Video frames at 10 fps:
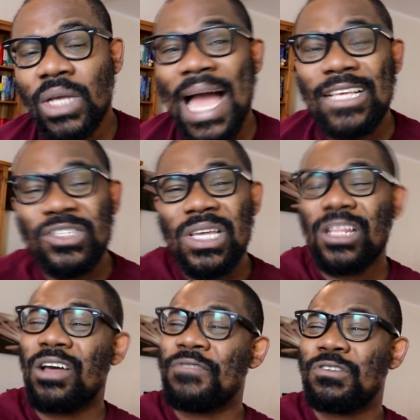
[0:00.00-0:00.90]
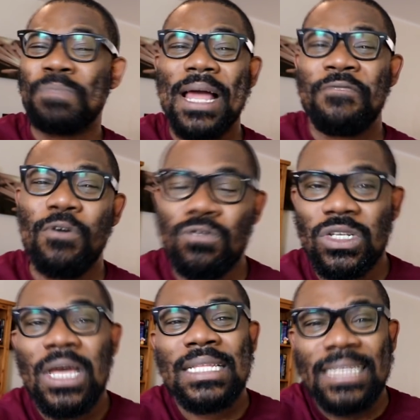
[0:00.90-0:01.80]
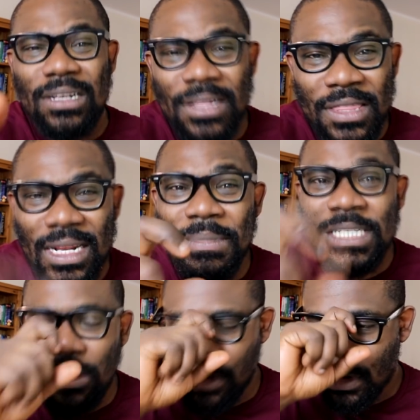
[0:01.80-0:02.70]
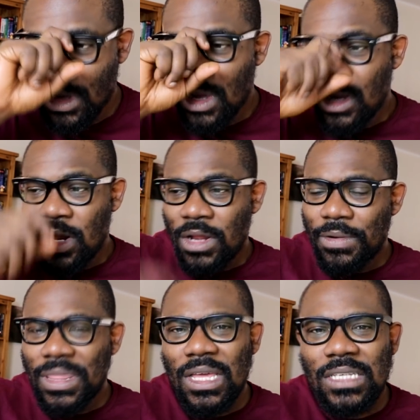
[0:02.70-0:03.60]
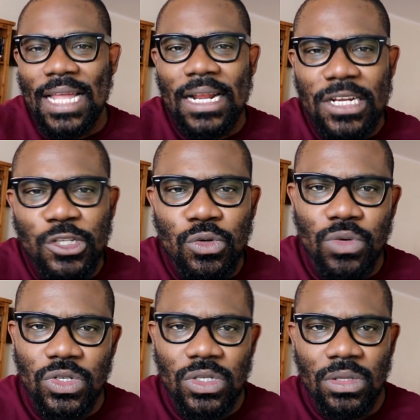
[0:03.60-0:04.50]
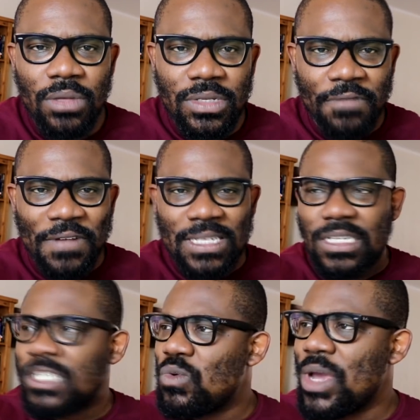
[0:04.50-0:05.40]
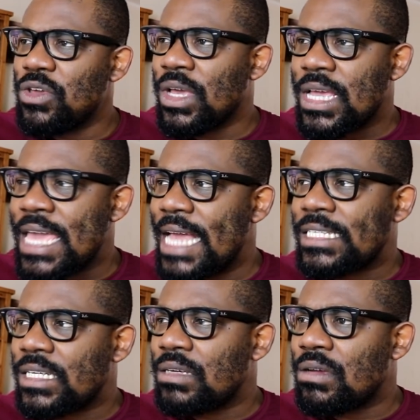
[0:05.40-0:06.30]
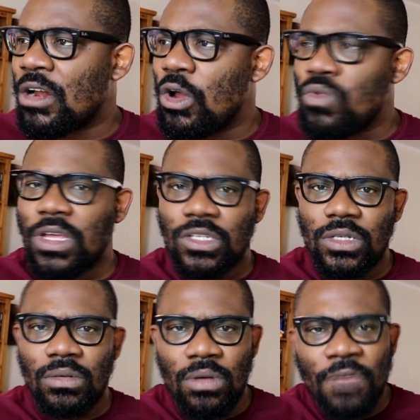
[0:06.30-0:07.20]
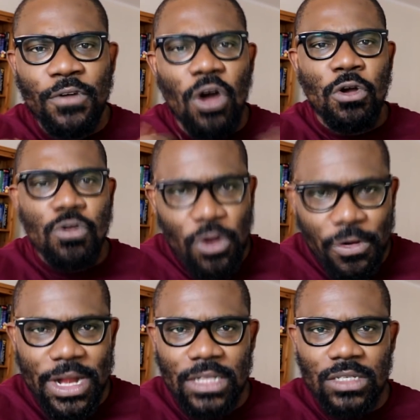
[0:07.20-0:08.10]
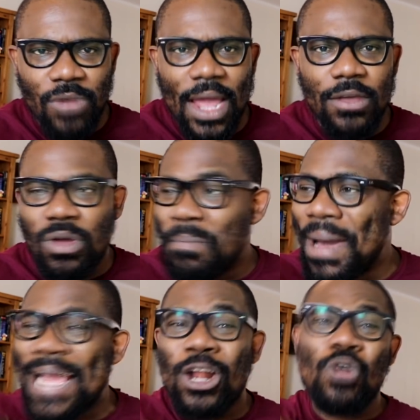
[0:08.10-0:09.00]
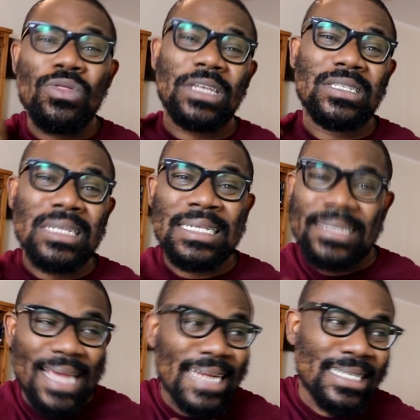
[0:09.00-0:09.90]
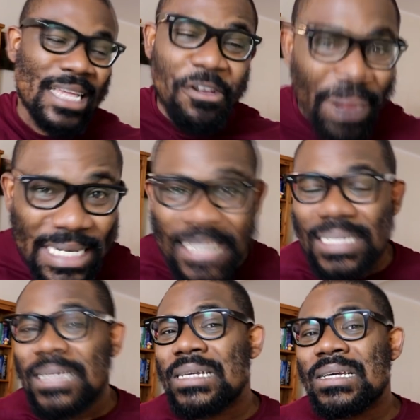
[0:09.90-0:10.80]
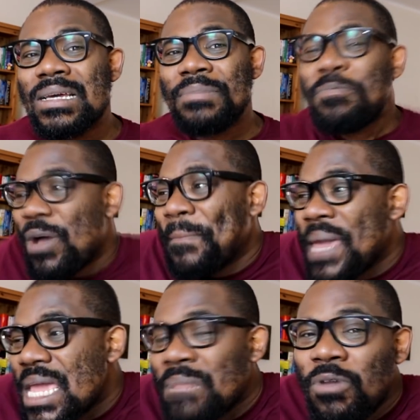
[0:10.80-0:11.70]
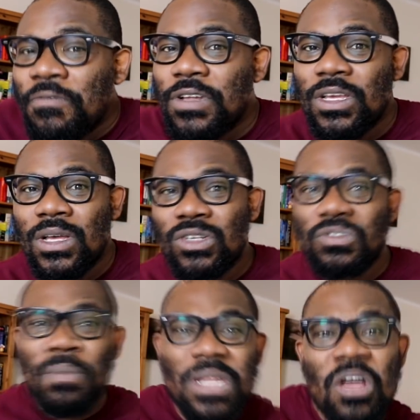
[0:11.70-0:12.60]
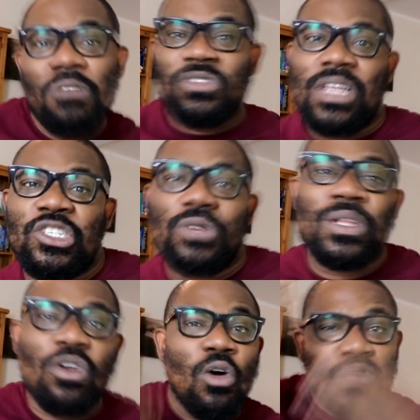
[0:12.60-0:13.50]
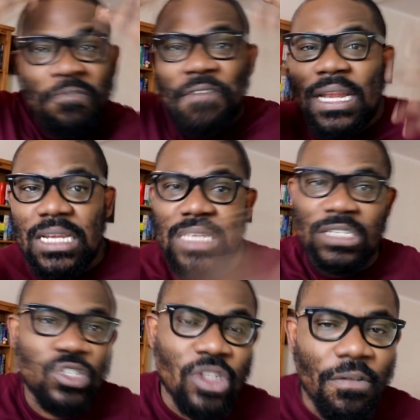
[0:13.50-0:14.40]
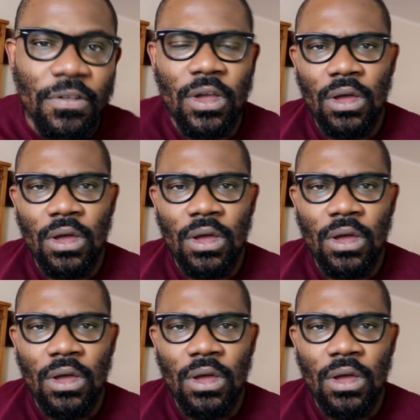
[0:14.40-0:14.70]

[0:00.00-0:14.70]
And you see a lot of those black folks. There's another thing, let me tell you. There are things like Littlewoods. There is a facility where you can get clothing. If you got good credit, right, you can buy clothing, designers in credit. People are paying monthly. So if somebody comes to Nigeria, they got all the Fendis and stuff.